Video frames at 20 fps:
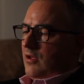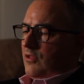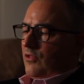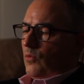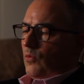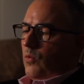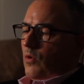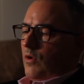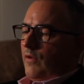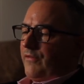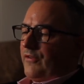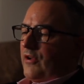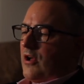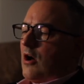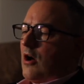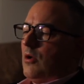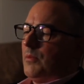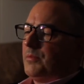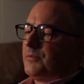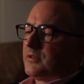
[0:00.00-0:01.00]
The wolf
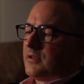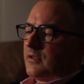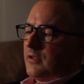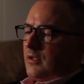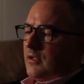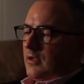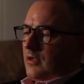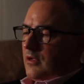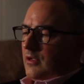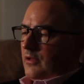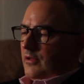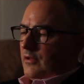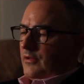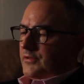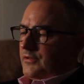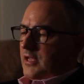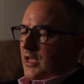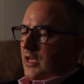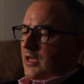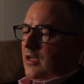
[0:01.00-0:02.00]
gulped,
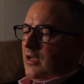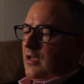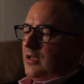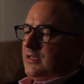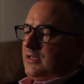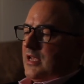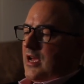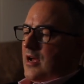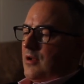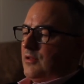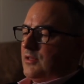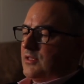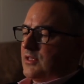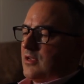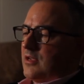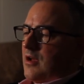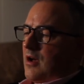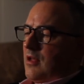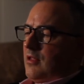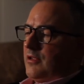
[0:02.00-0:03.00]
taking it down its
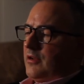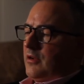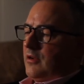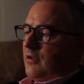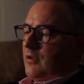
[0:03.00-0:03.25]
gullet